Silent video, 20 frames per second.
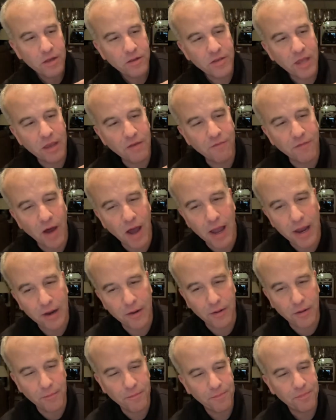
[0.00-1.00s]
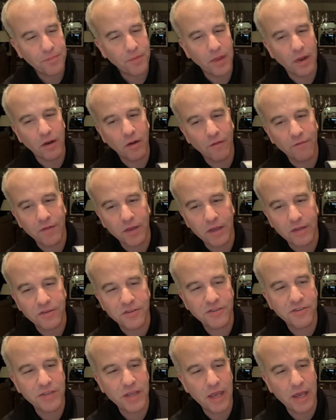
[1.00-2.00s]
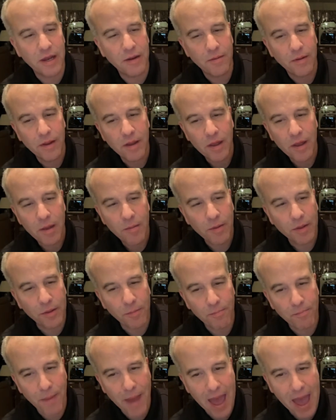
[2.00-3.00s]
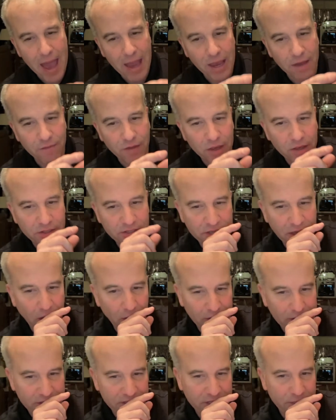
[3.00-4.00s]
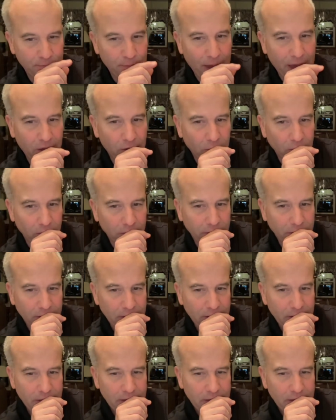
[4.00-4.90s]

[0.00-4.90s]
Take vinyl. I don't know if you can see it, but the back of it, you see how it's speckled?